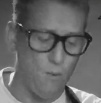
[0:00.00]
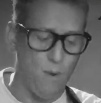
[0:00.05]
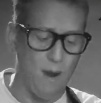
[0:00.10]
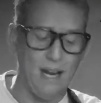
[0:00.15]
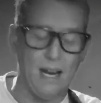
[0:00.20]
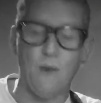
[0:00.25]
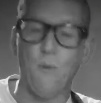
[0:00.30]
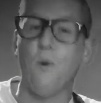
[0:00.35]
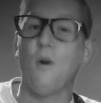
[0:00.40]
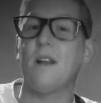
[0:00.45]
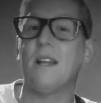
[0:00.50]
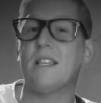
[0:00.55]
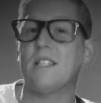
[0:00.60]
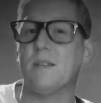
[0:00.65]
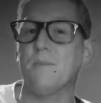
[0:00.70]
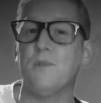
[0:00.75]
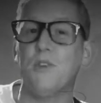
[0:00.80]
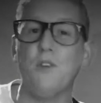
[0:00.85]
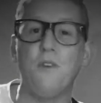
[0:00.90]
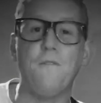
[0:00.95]
When I wanted
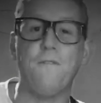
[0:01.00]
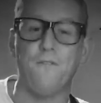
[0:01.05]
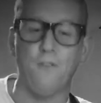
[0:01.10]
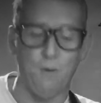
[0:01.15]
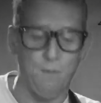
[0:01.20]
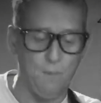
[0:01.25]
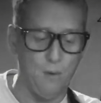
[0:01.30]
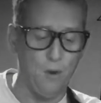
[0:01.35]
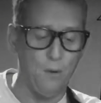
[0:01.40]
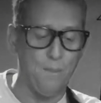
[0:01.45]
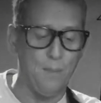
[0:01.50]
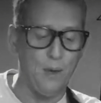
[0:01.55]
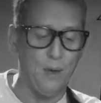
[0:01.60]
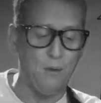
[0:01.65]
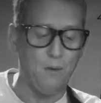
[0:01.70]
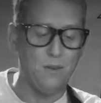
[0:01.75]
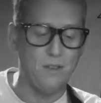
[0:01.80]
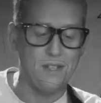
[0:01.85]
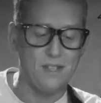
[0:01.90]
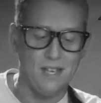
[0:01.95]
some new football
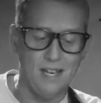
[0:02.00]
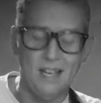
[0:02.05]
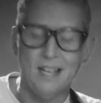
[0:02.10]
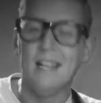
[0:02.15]
boots,